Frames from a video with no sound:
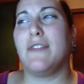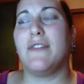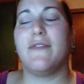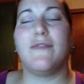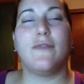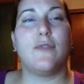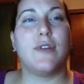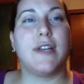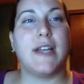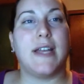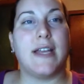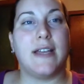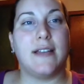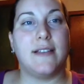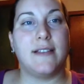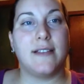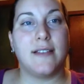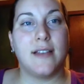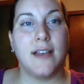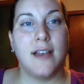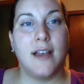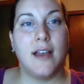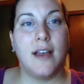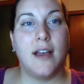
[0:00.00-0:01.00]
4
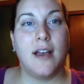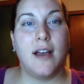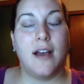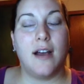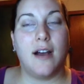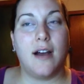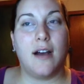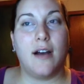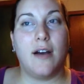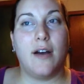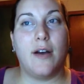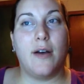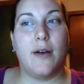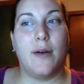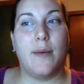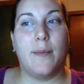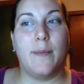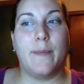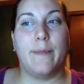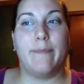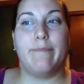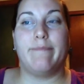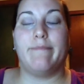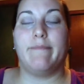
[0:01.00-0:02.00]
days.
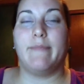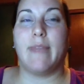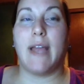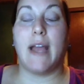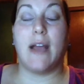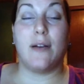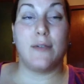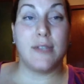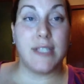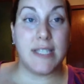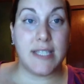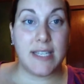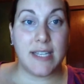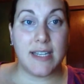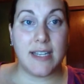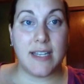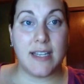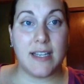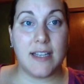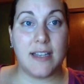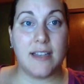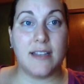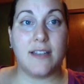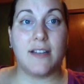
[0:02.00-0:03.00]
House
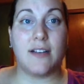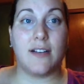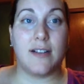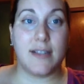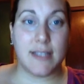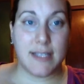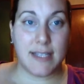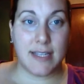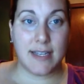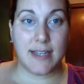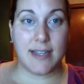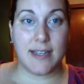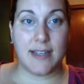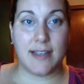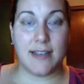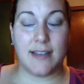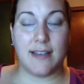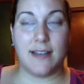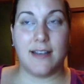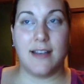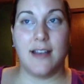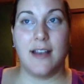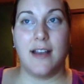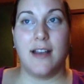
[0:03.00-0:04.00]
sitting, dog
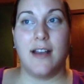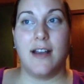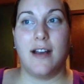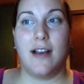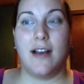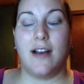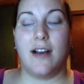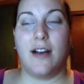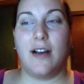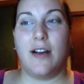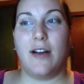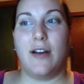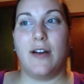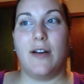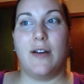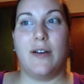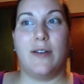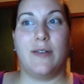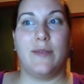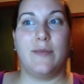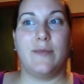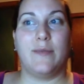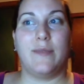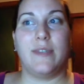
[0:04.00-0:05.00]
sitting,
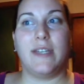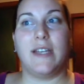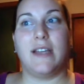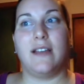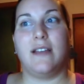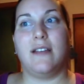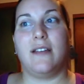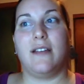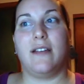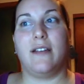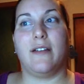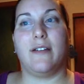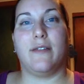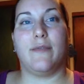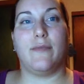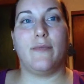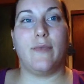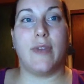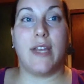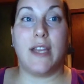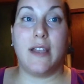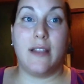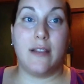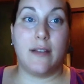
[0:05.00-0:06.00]
taking care of
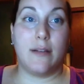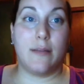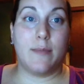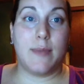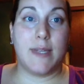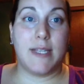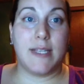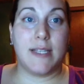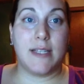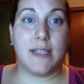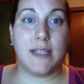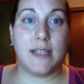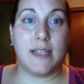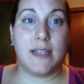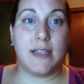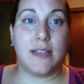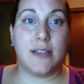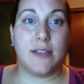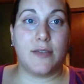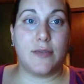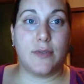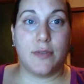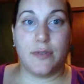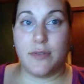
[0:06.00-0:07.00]
regular
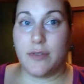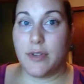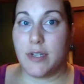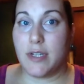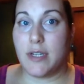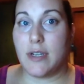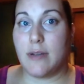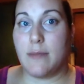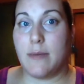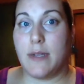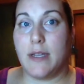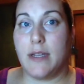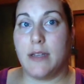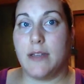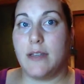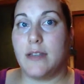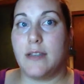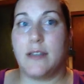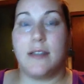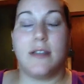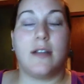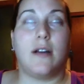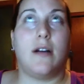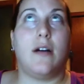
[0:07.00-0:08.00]
business, grocery shopping,
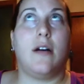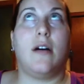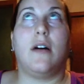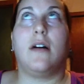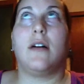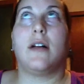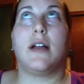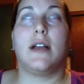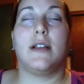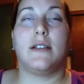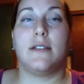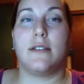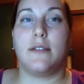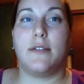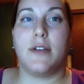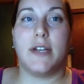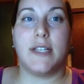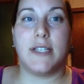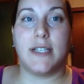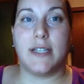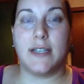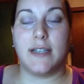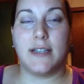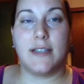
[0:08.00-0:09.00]
just all kinds of
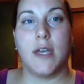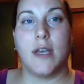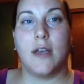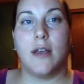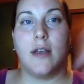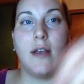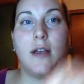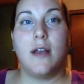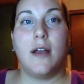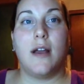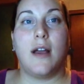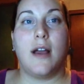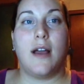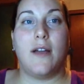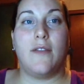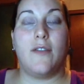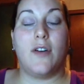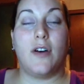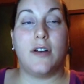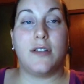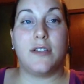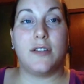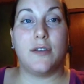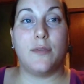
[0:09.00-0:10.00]
craziness. I've
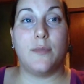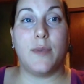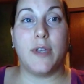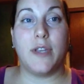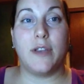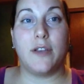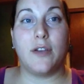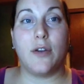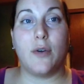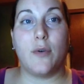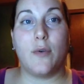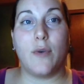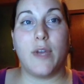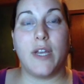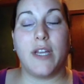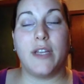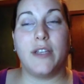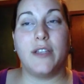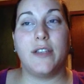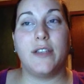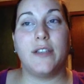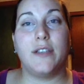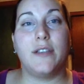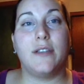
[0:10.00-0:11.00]
also been
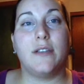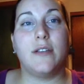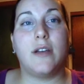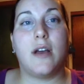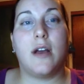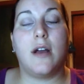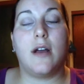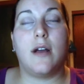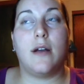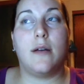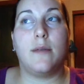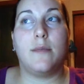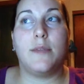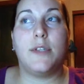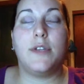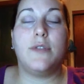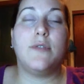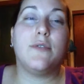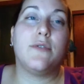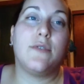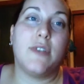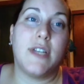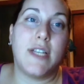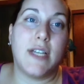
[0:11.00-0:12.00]
going 2
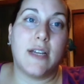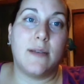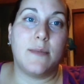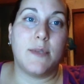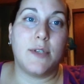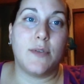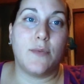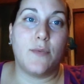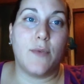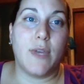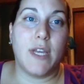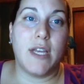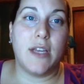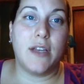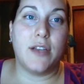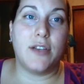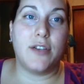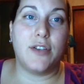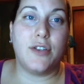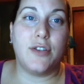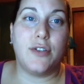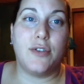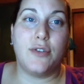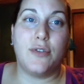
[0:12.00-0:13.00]
or 3 times a
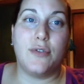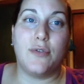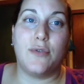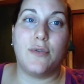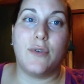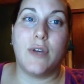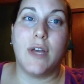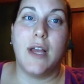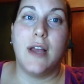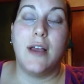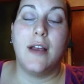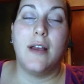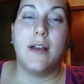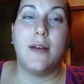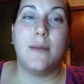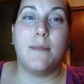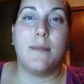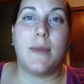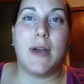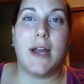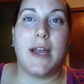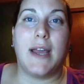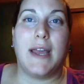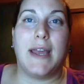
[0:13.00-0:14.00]
week to
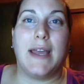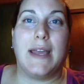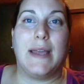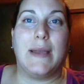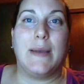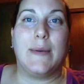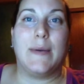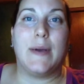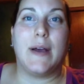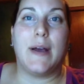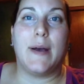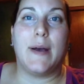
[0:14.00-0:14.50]
my